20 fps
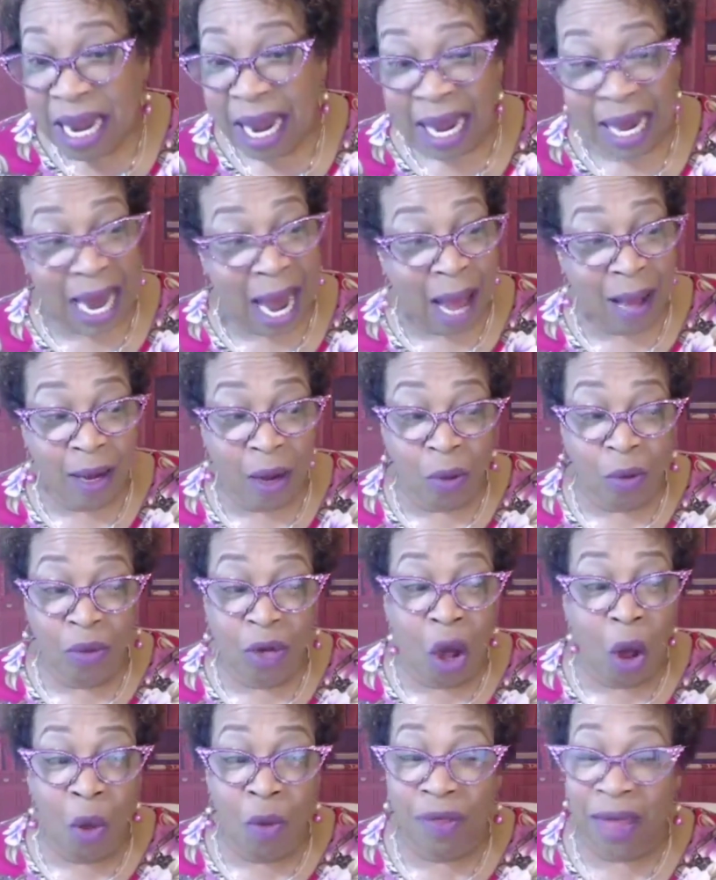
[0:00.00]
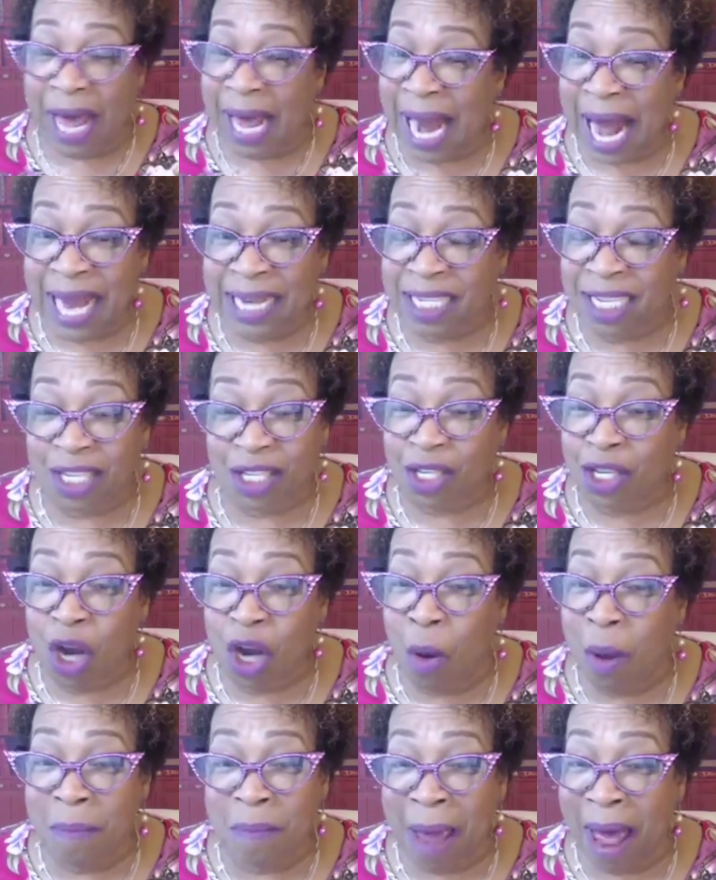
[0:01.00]
And I don't know that. I just
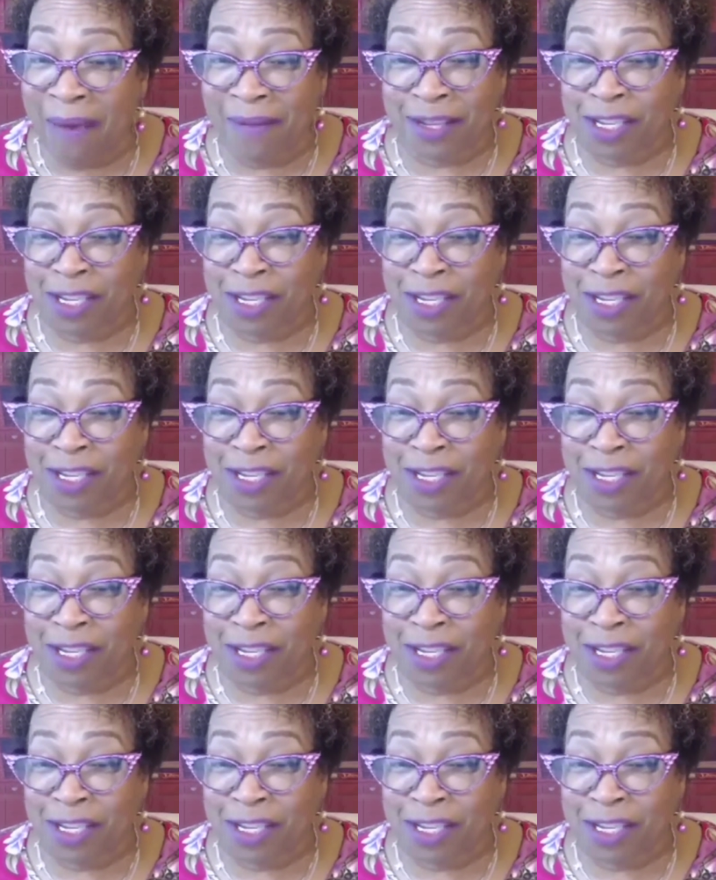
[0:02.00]
know it by